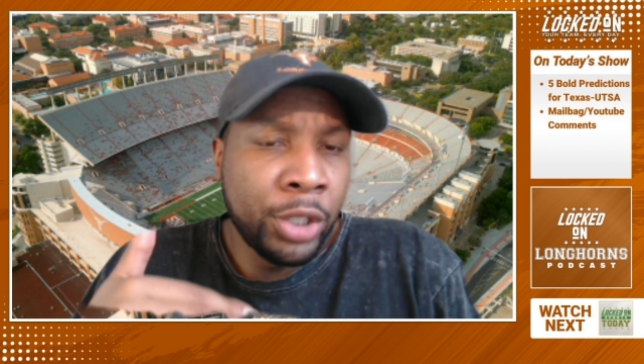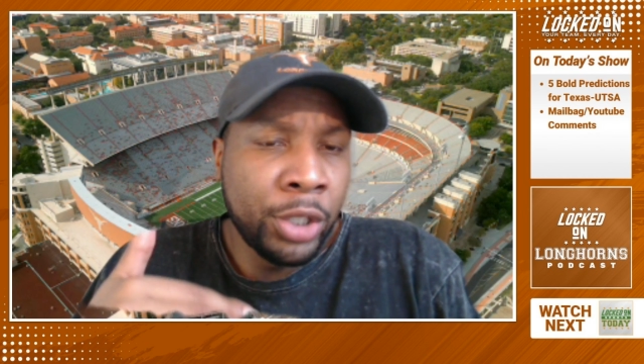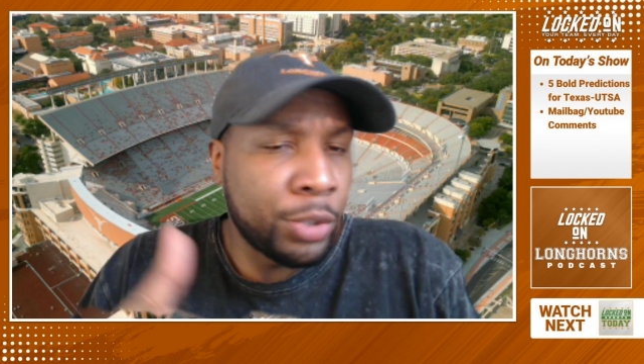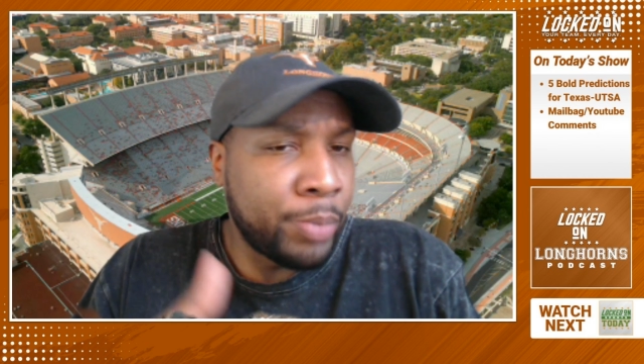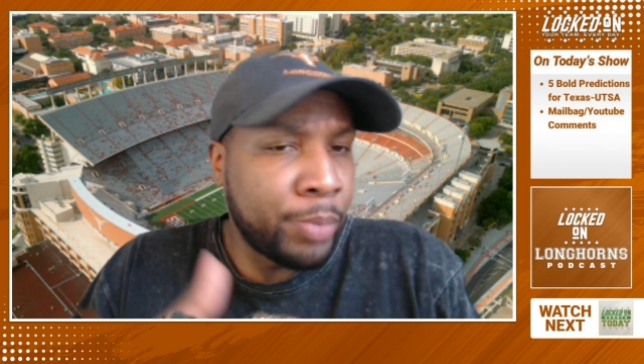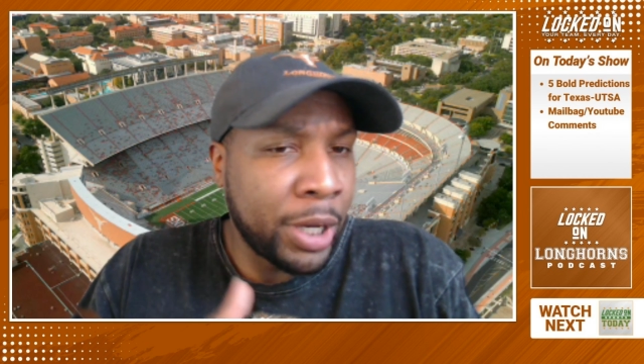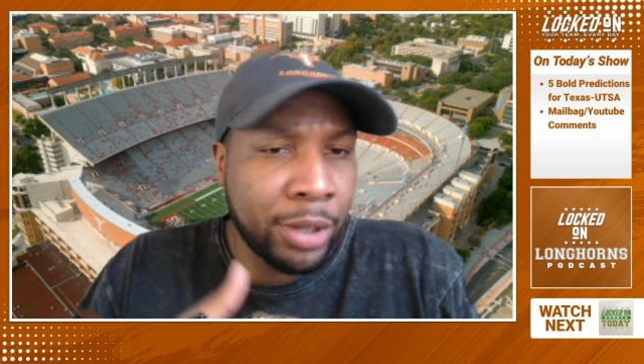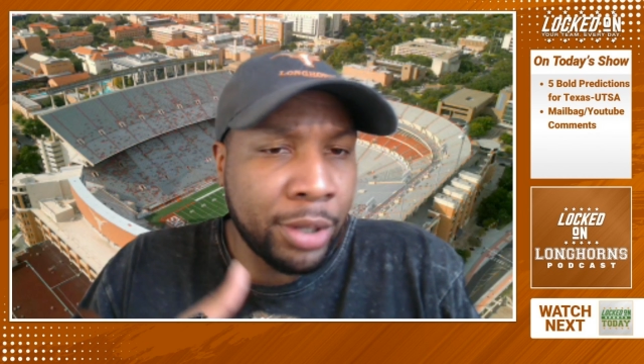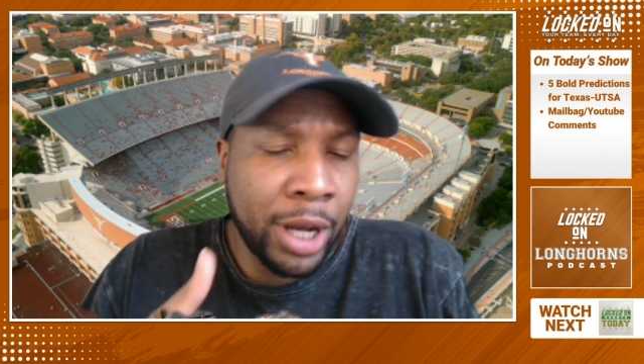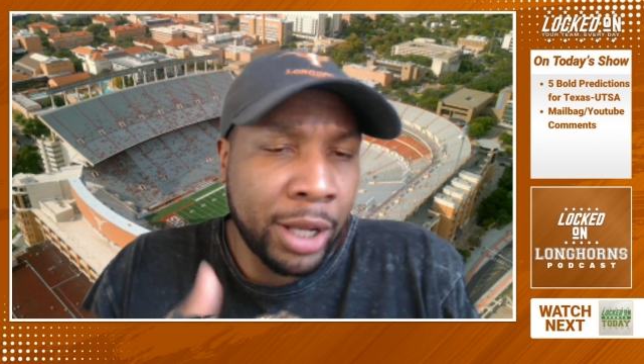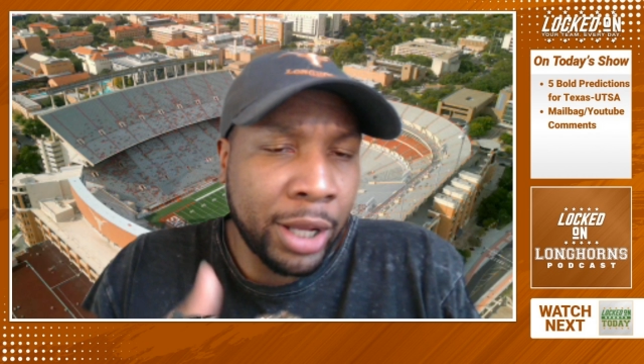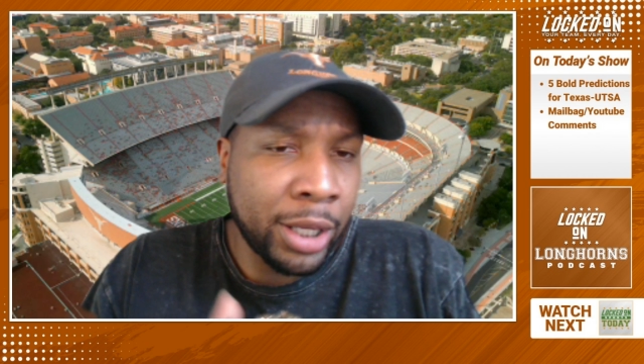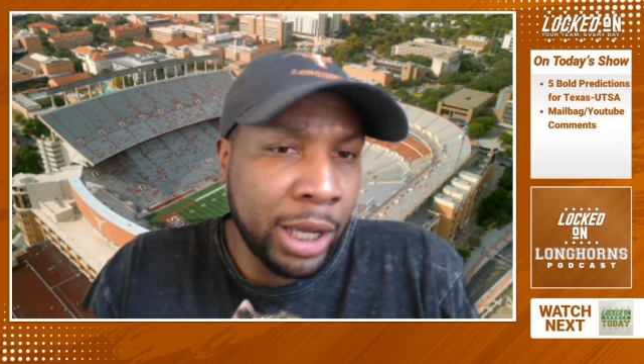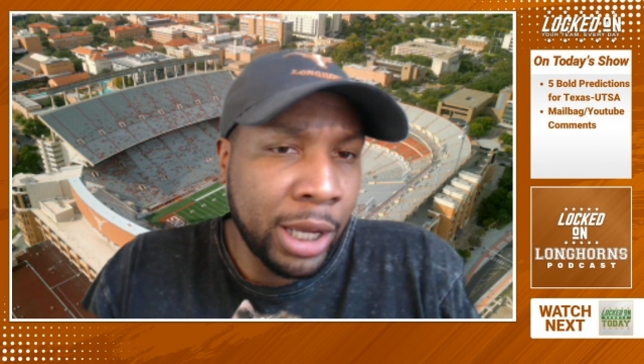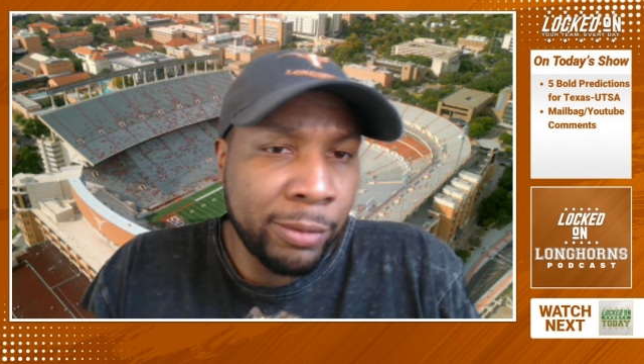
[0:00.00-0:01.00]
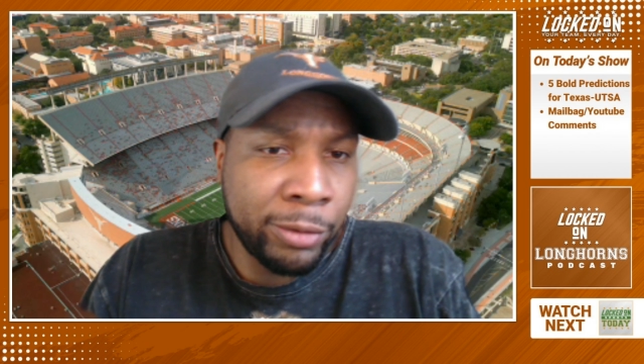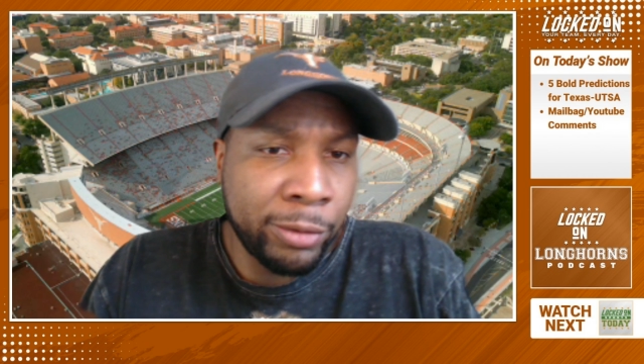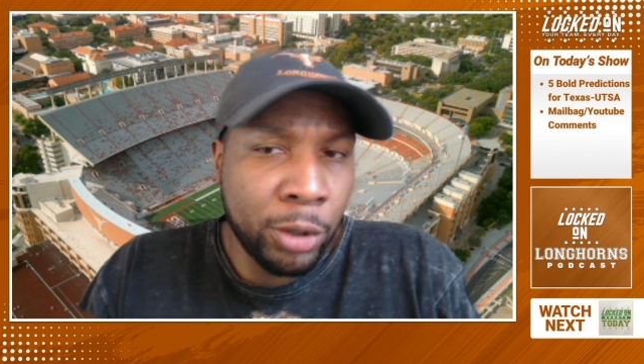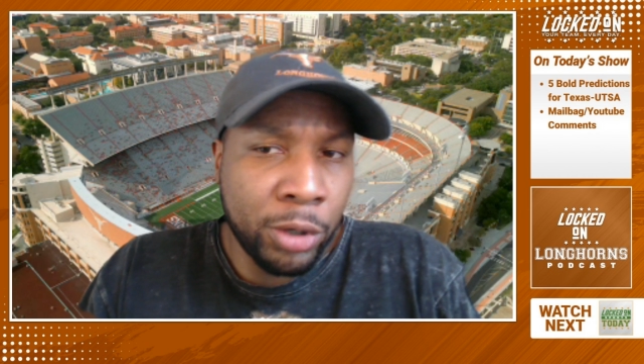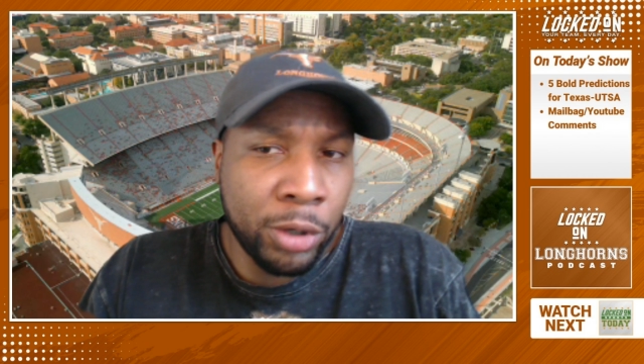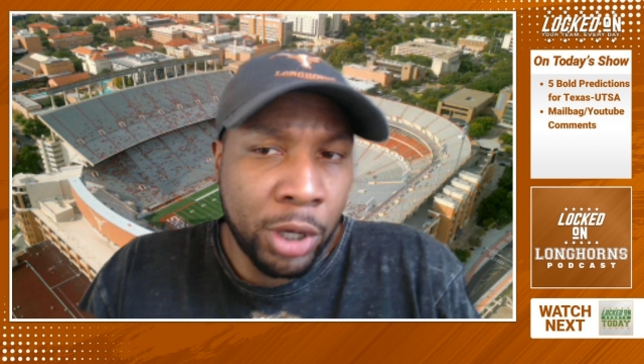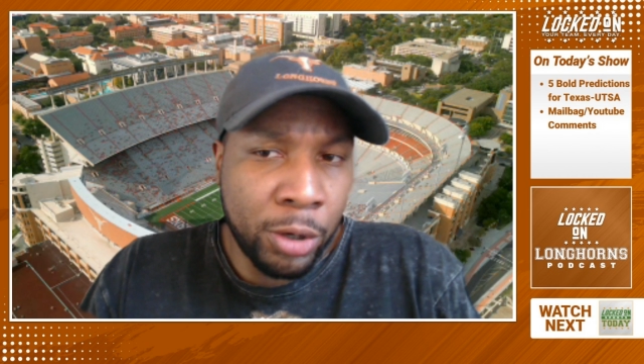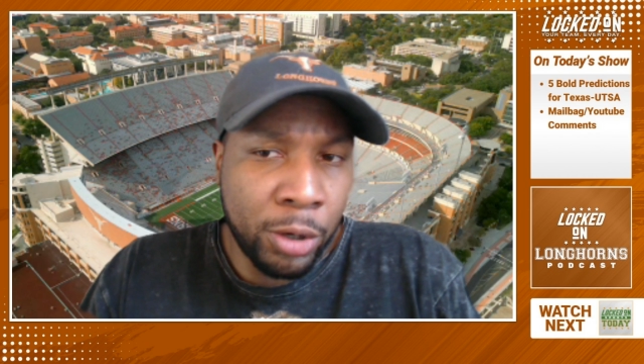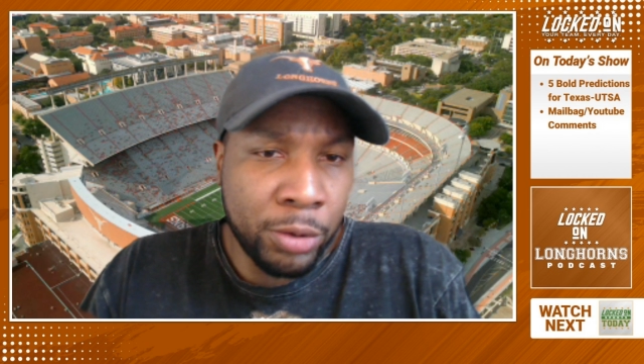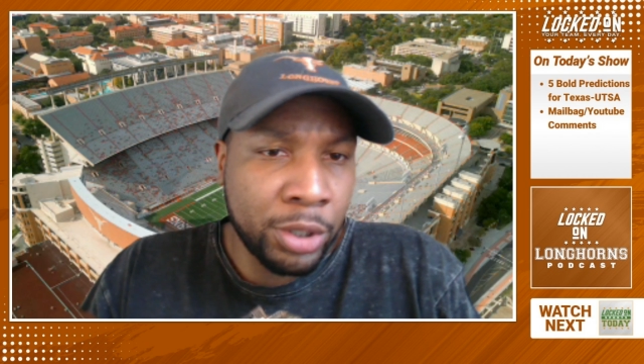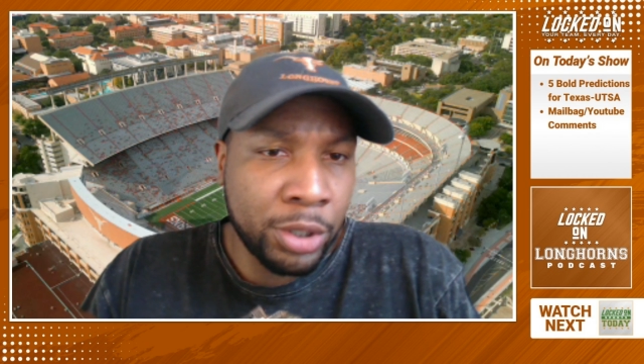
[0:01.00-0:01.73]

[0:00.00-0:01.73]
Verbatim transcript: just based on how how the game flow goes.